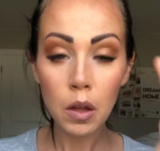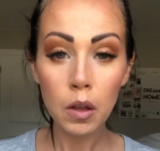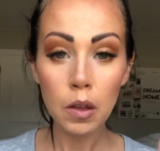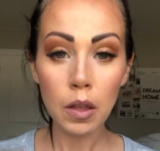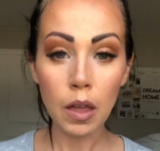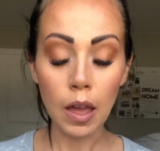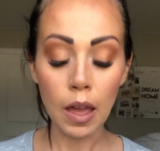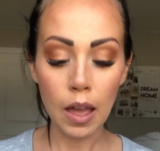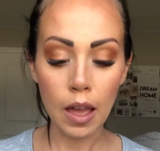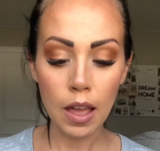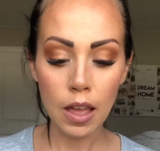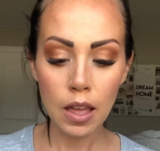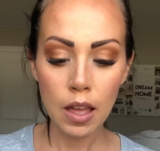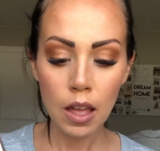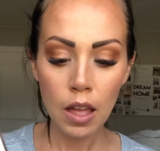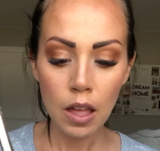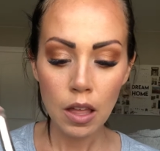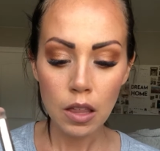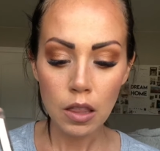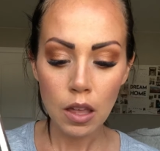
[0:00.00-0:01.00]
Okay,
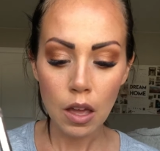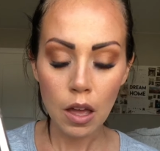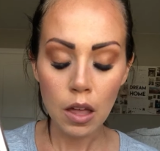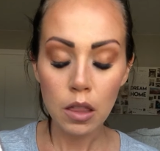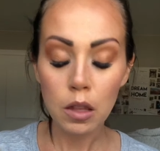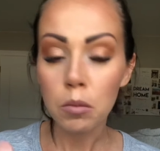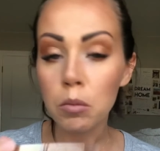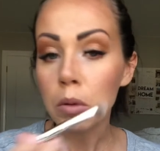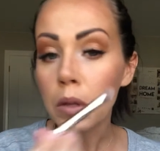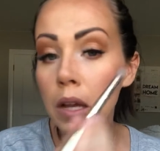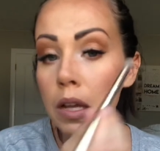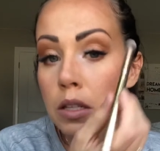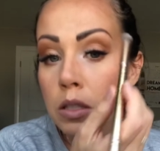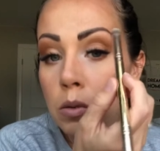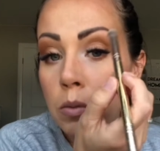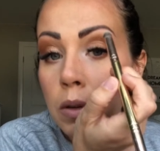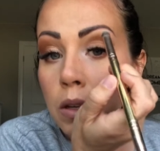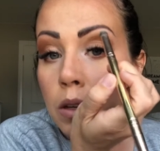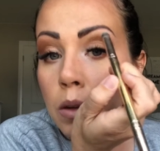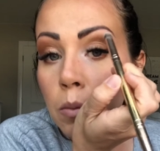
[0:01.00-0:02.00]
the other place
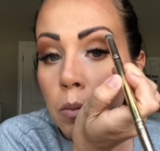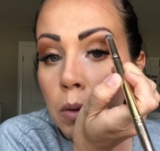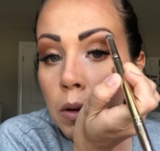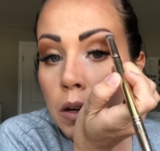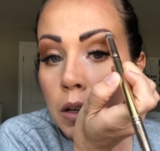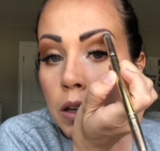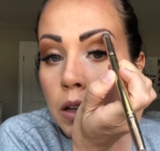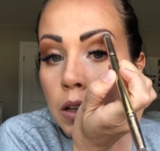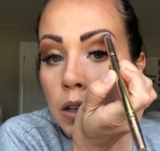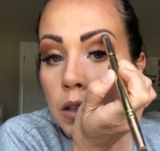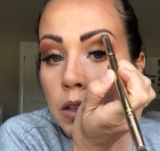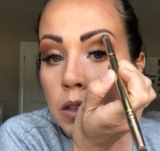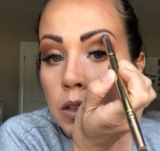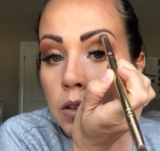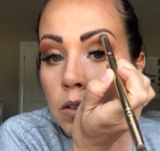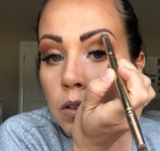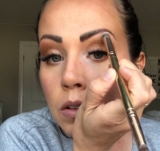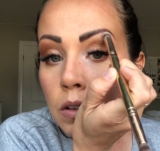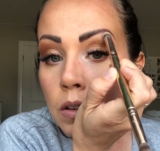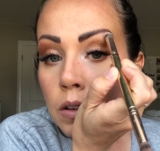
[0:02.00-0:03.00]
we can put it is
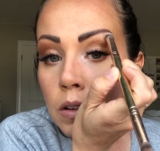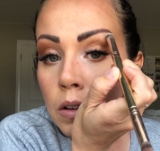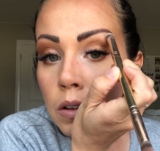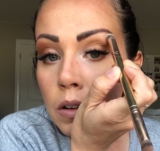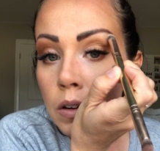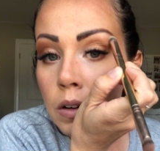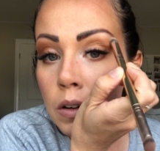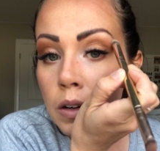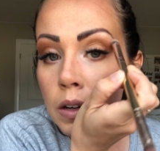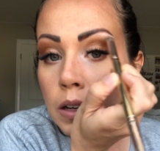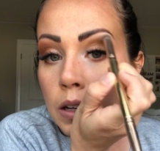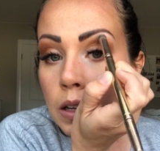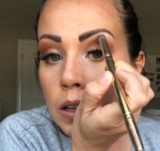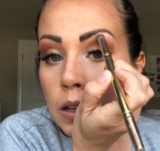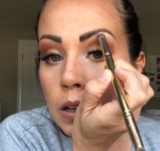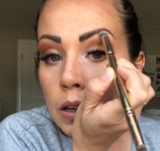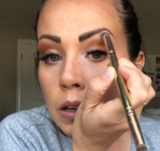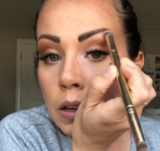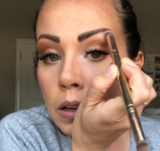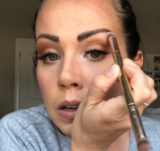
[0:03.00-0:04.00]
right
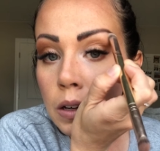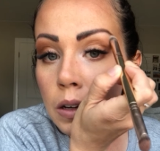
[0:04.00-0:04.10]
here.